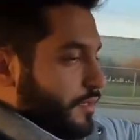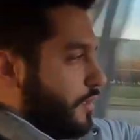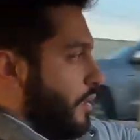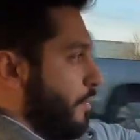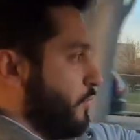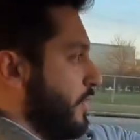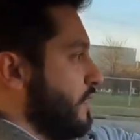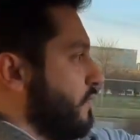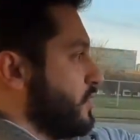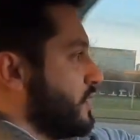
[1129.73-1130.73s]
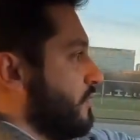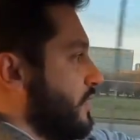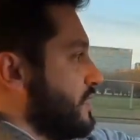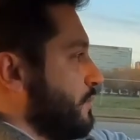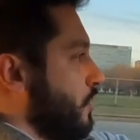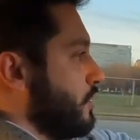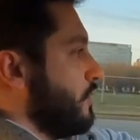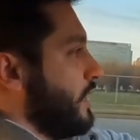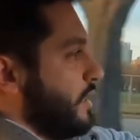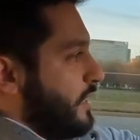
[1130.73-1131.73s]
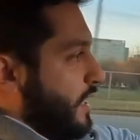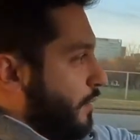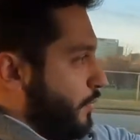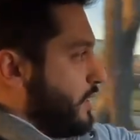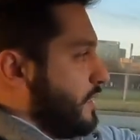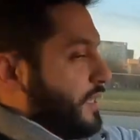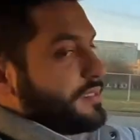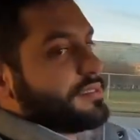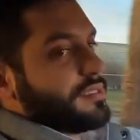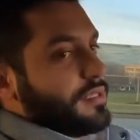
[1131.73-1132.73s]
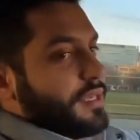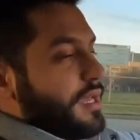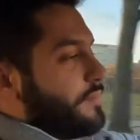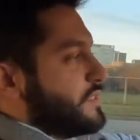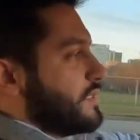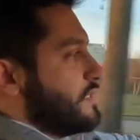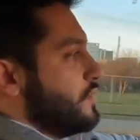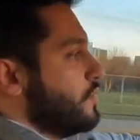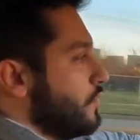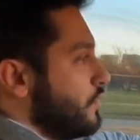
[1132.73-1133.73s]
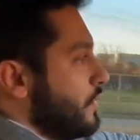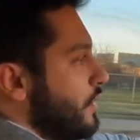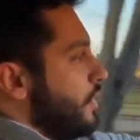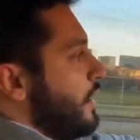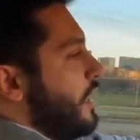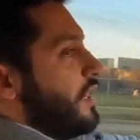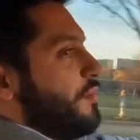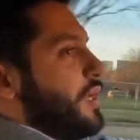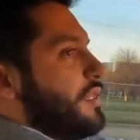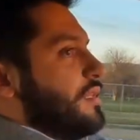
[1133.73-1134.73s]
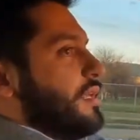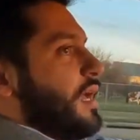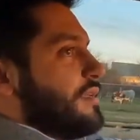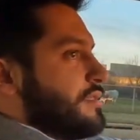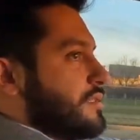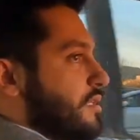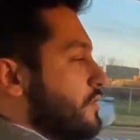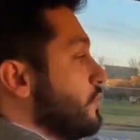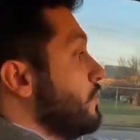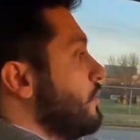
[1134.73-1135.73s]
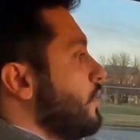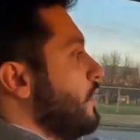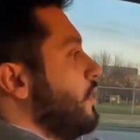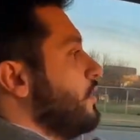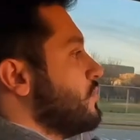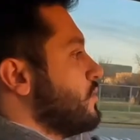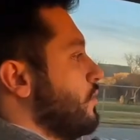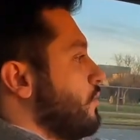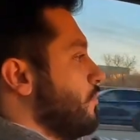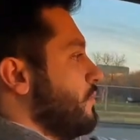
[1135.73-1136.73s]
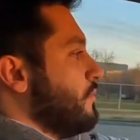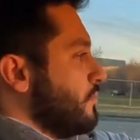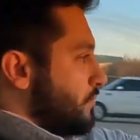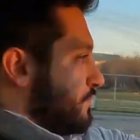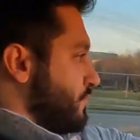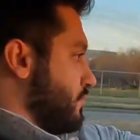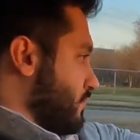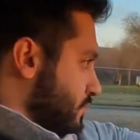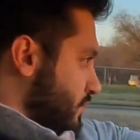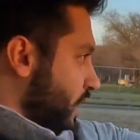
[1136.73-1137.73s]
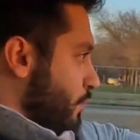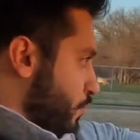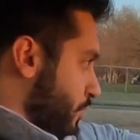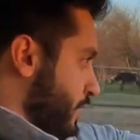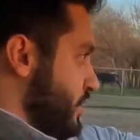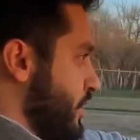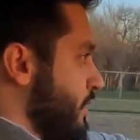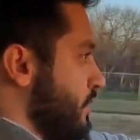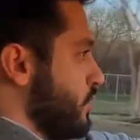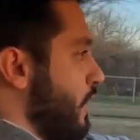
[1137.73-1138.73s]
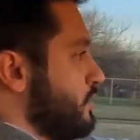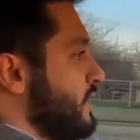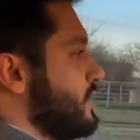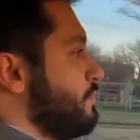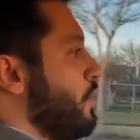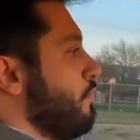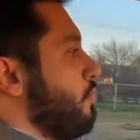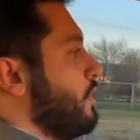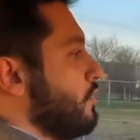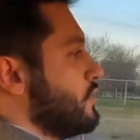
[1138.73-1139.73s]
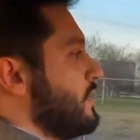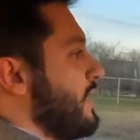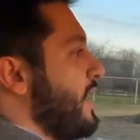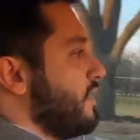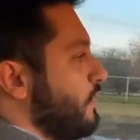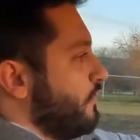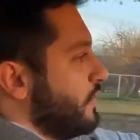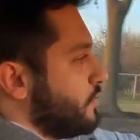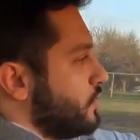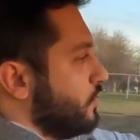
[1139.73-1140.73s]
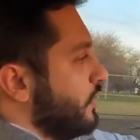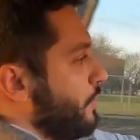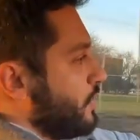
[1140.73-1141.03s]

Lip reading: upgraded version of this motor, and then they upgraded the M62 and they made the S62. So progression. So I would say it's probably closer to that, and the feel too. I mean,